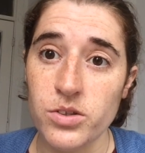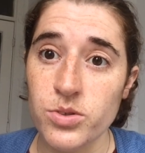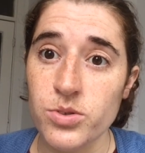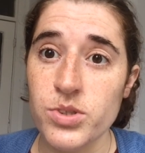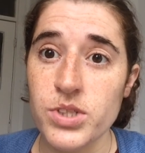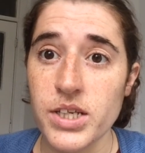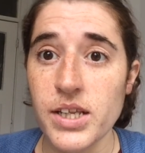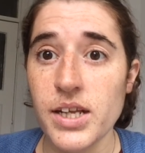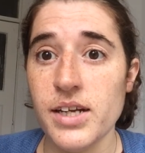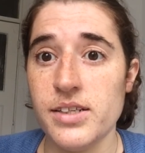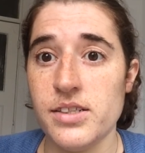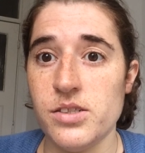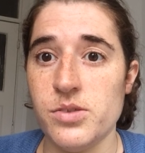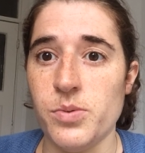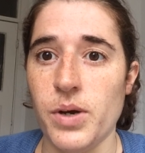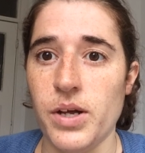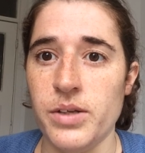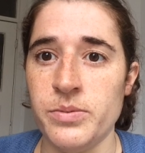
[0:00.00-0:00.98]
see that
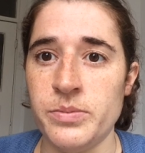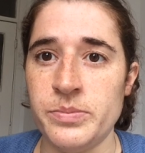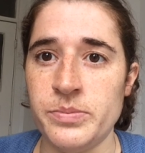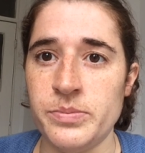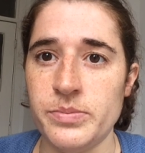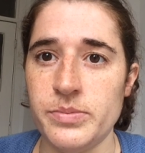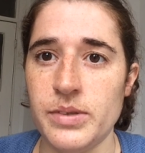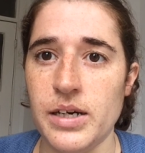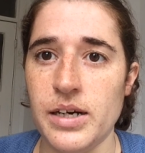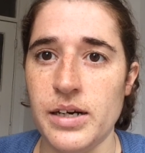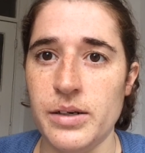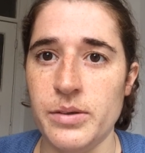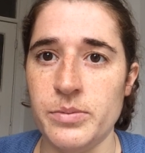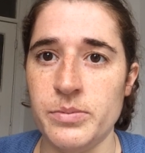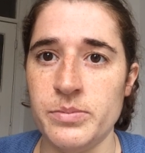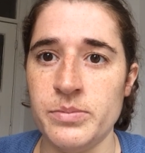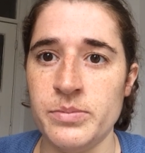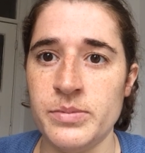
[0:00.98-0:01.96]
as well,
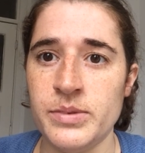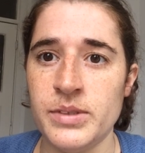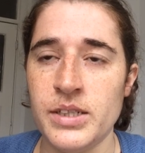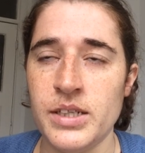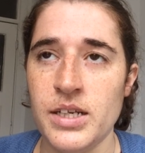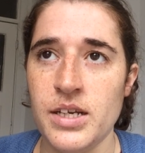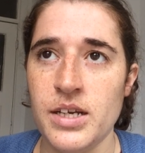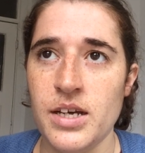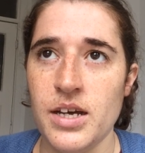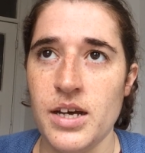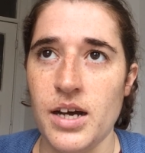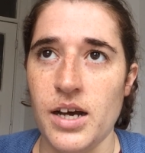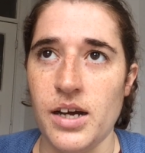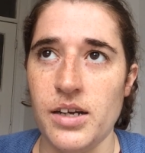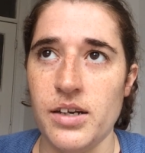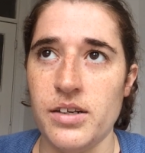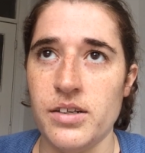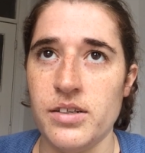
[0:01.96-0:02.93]

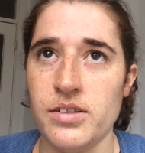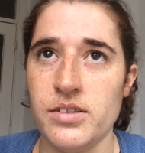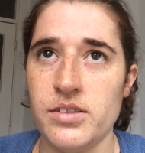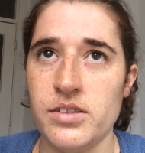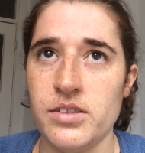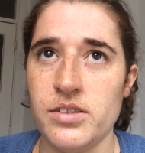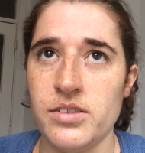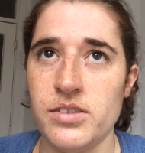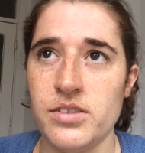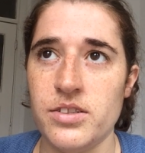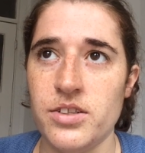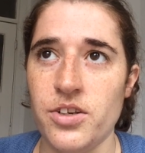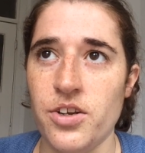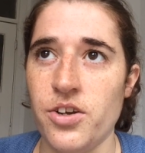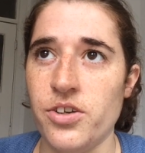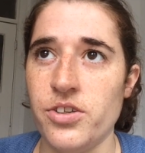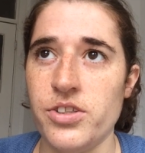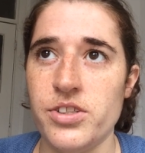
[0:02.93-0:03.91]
and
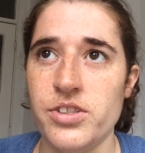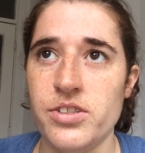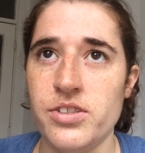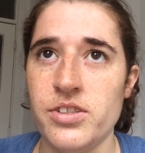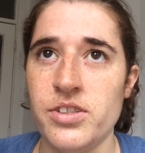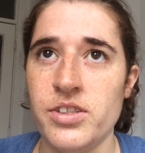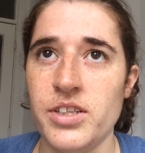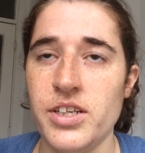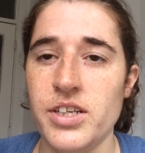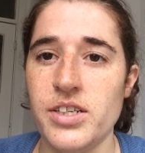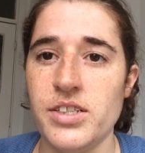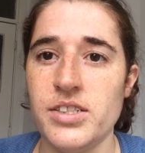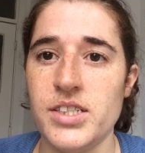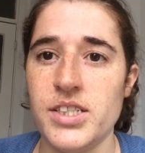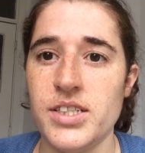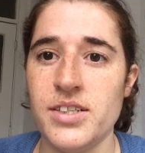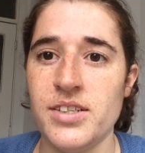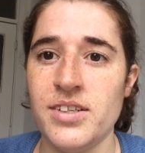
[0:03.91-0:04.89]
not
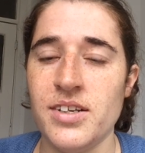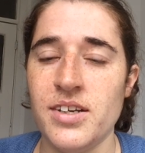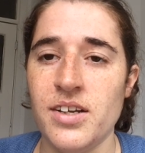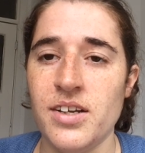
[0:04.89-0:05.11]
just